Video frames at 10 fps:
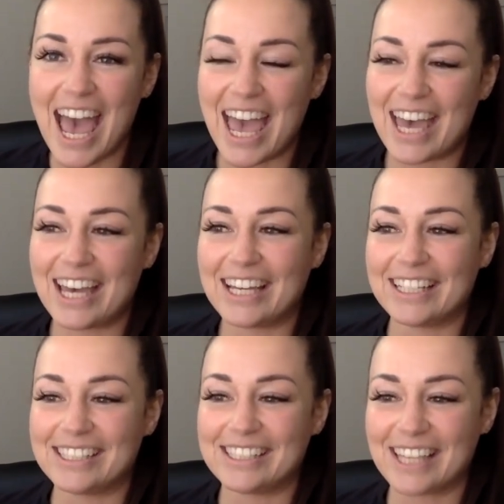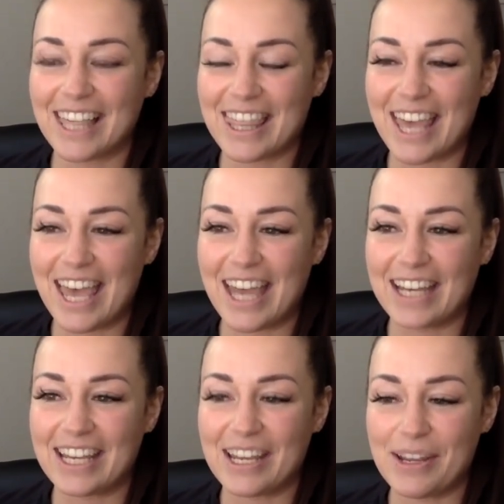and
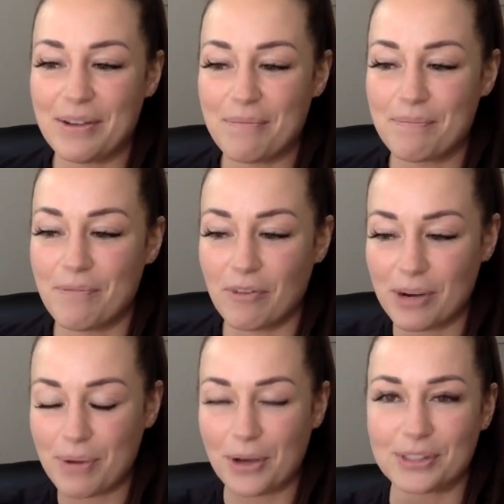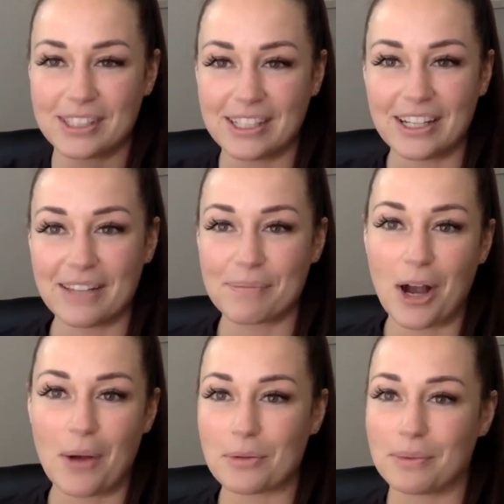then he reposted
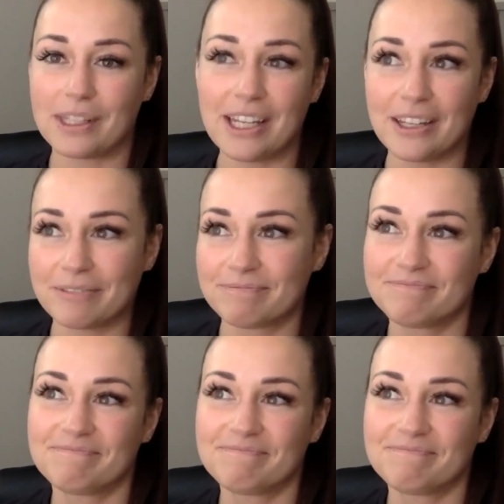probably